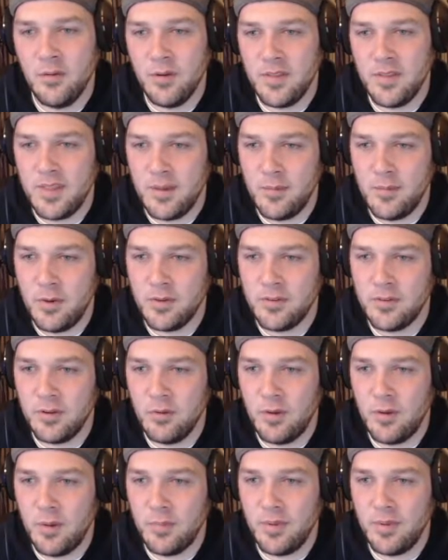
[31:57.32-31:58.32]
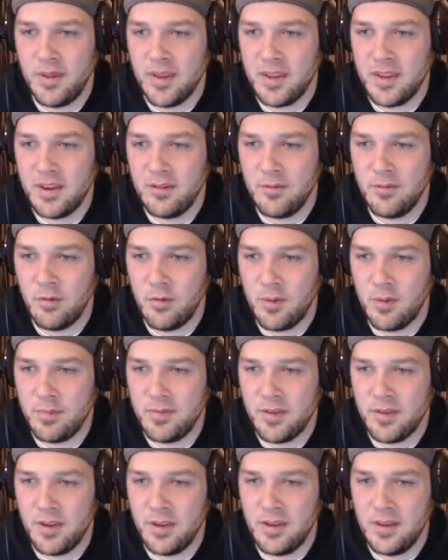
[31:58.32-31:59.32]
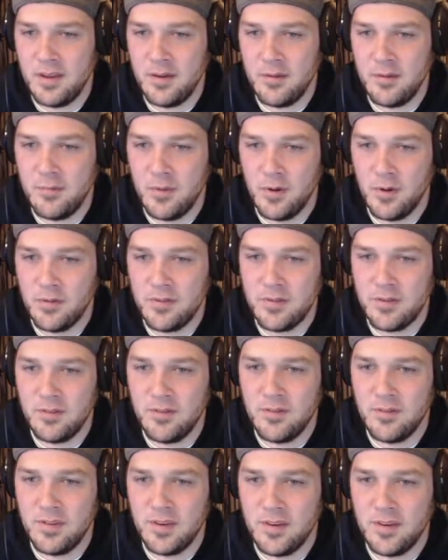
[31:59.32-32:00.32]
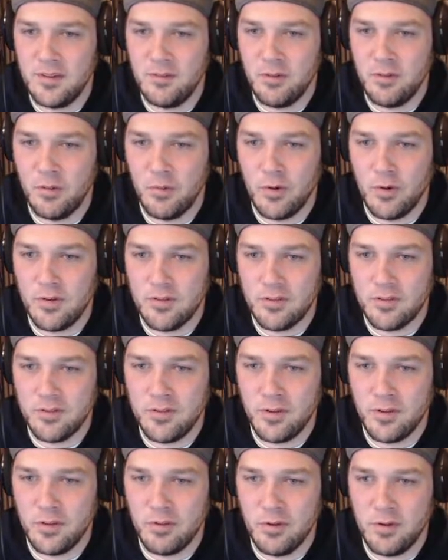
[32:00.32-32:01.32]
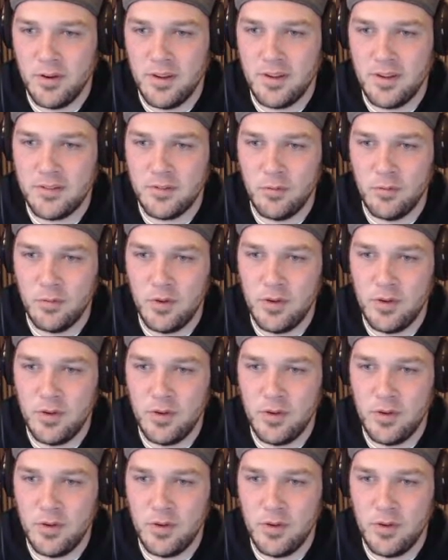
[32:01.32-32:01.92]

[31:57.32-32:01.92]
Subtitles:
a mostly wet blanket of a website, most of the rewards are still 3DS and Wii U